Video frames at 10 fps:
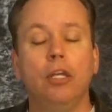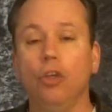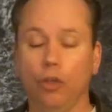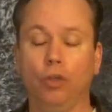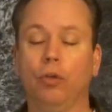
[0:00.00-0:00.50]

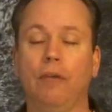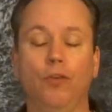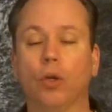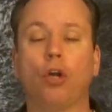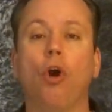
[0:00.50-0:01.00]
You're, you're, if
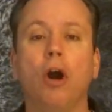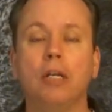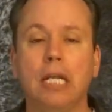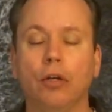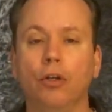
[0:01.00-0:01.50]
you're a car
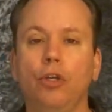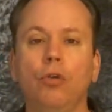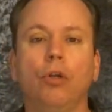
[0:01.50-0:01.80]
dealer, you